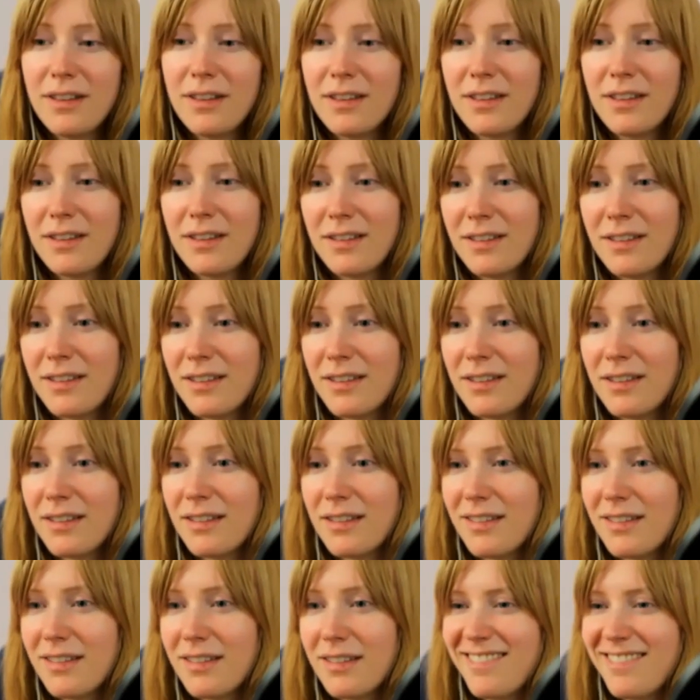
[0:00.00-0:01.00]
for me,
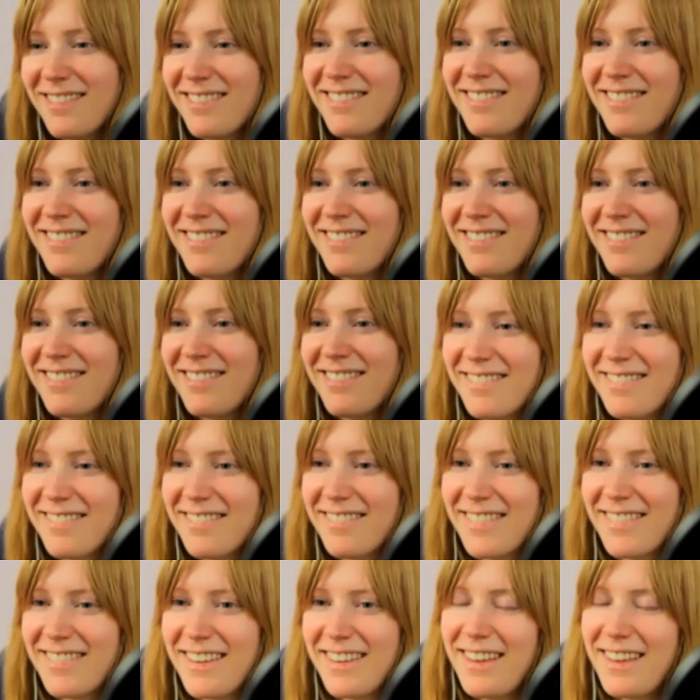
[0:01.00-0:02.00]
but yeah.
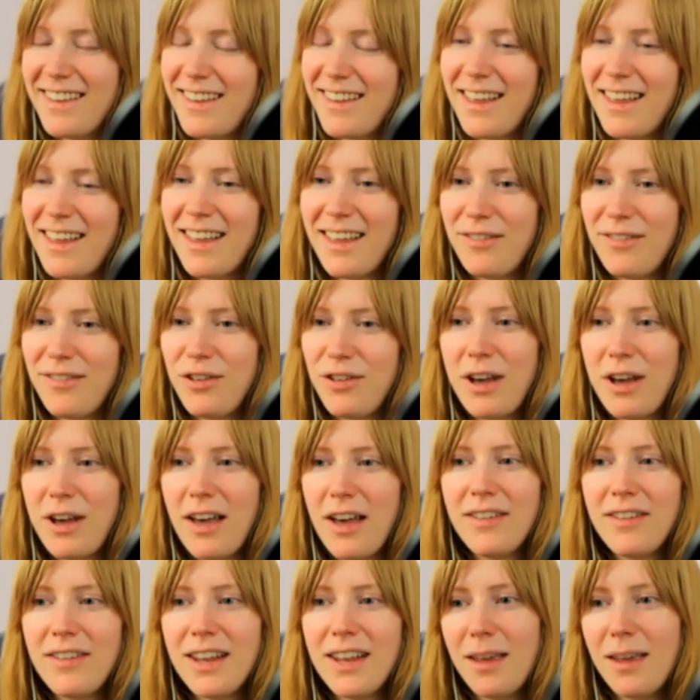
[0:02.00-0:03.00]
If you
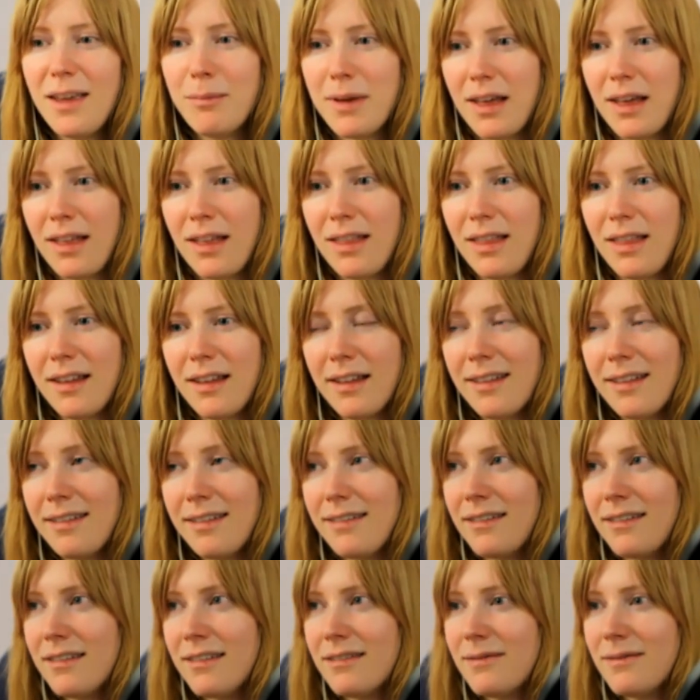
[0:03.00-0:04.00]
have an email
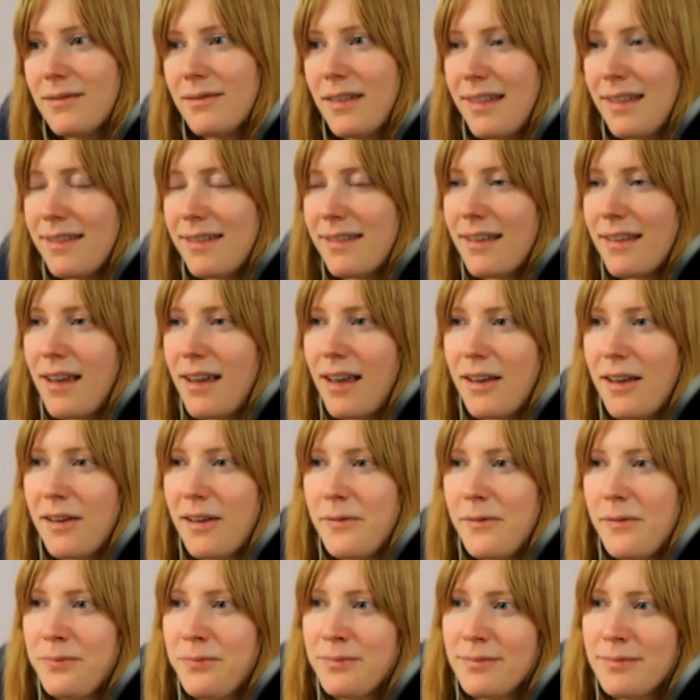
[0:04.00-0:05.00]
list, let's say
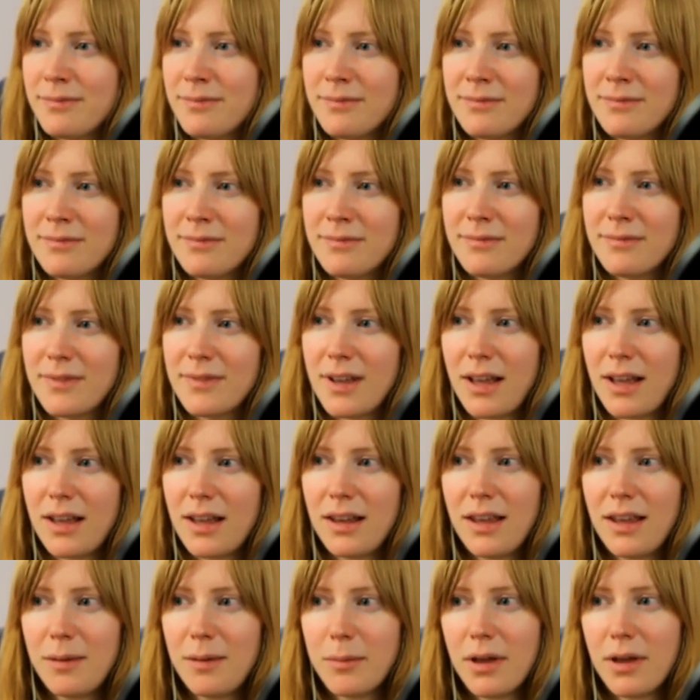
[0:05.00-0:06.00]
an
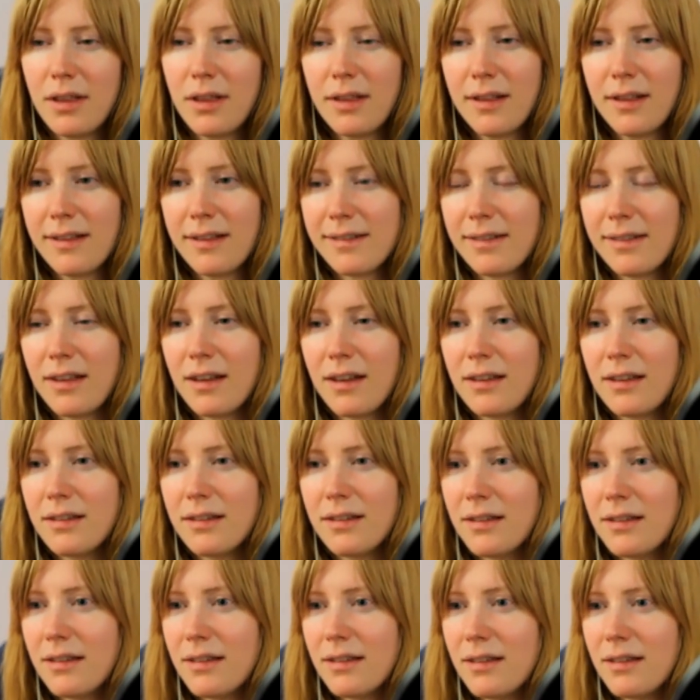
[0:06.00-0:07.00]
email list that
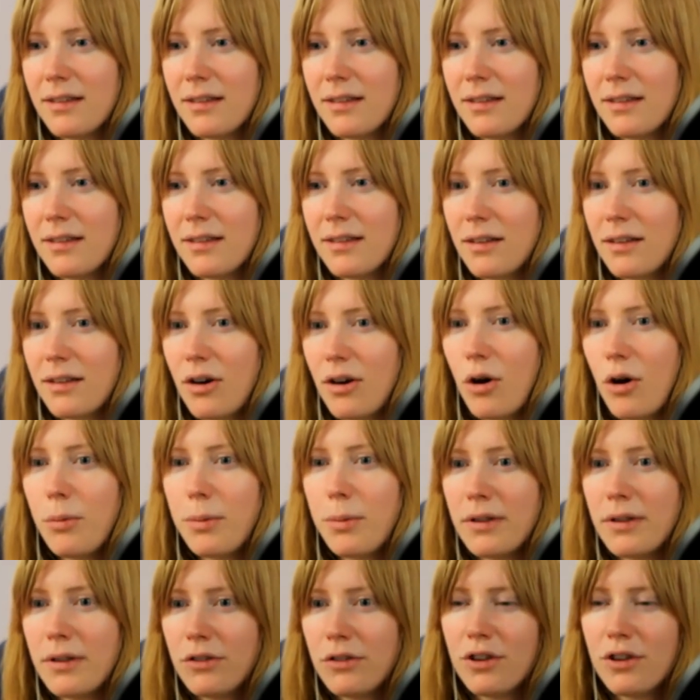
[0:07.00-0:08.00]

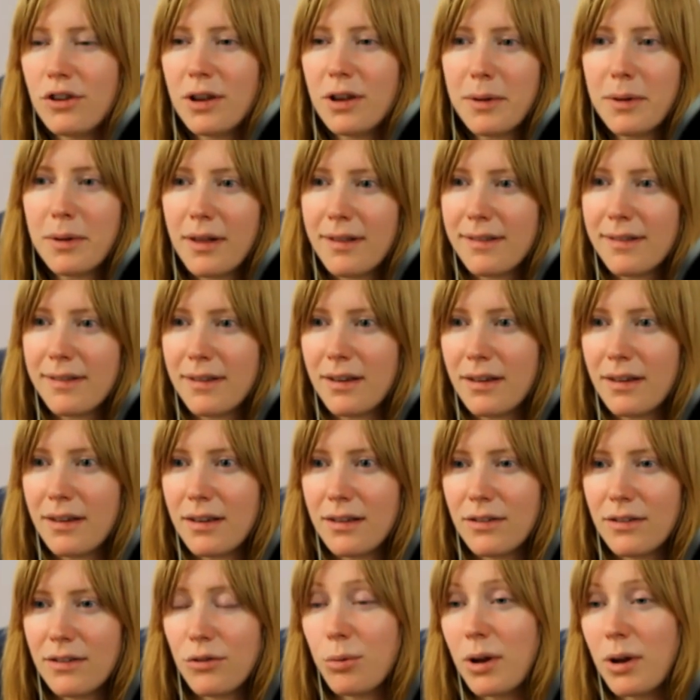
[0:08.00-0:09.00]
opens your emails
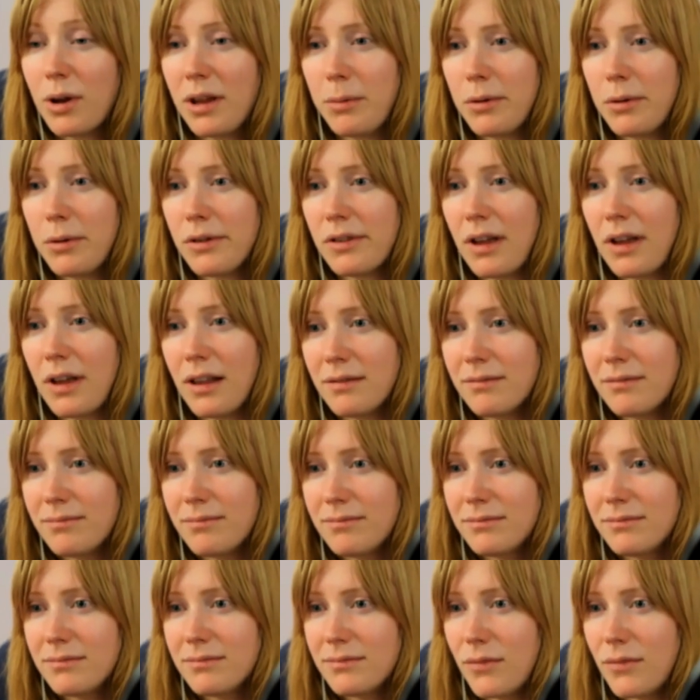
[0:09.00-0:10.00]
at 20%
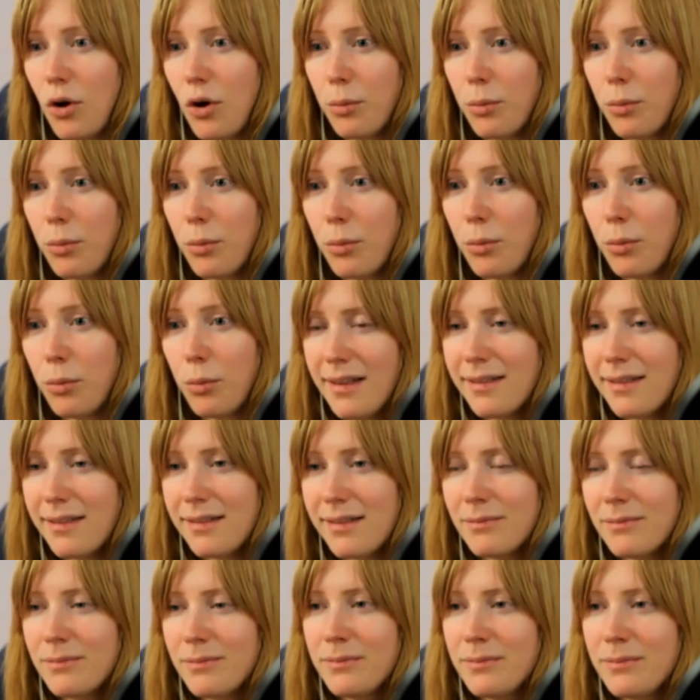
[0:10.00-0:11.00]
open
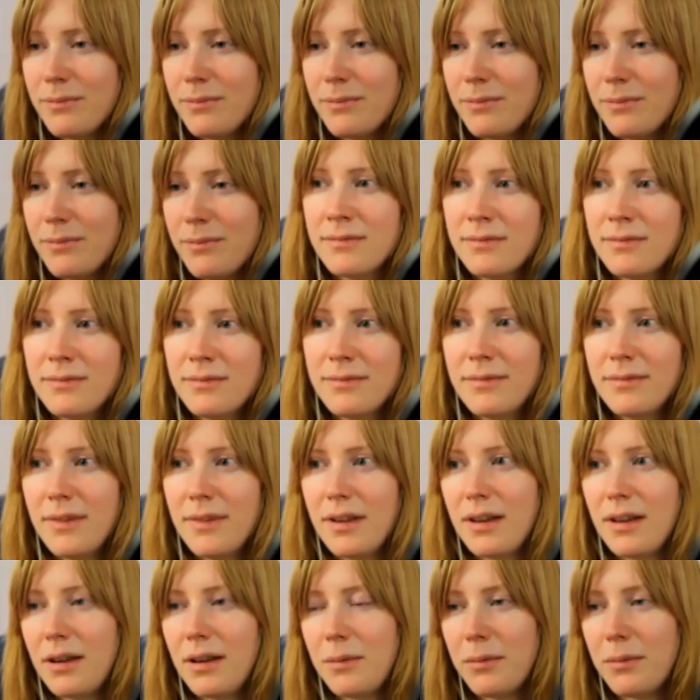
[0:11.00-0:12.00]
rates
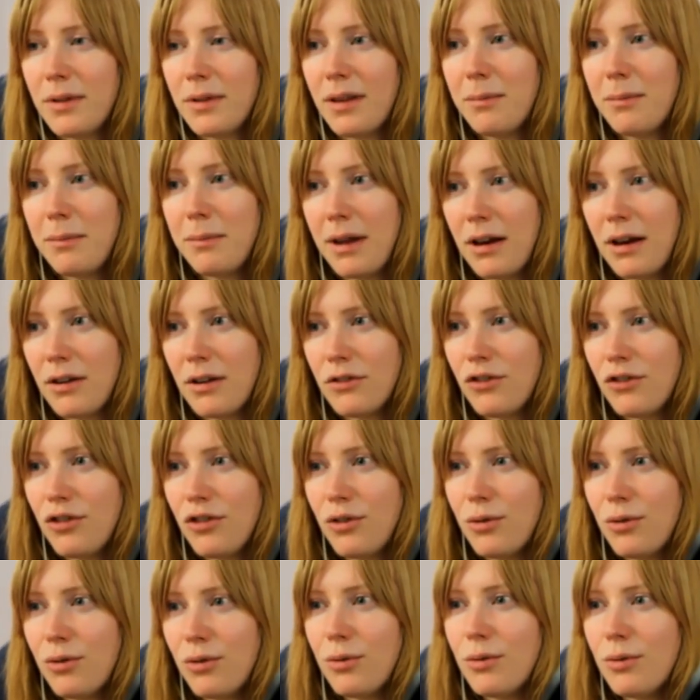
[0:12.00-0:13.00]
um, compared
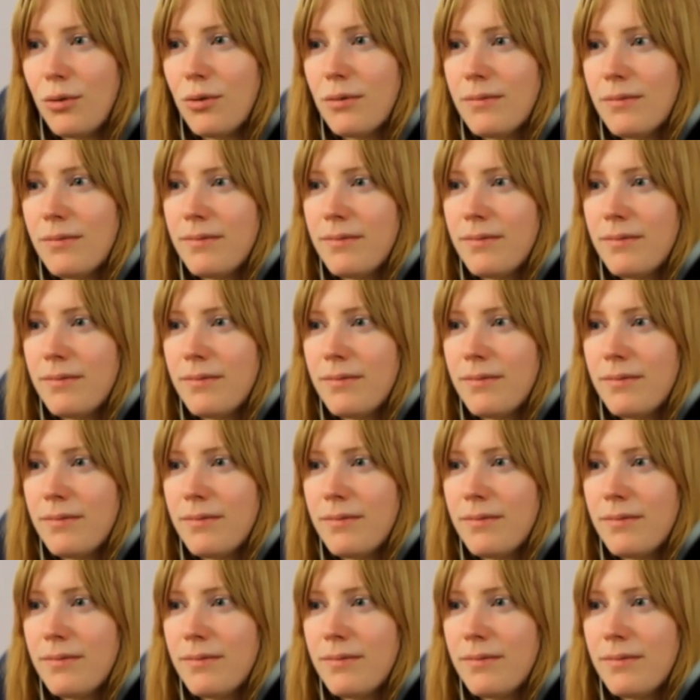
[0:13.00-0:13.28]
to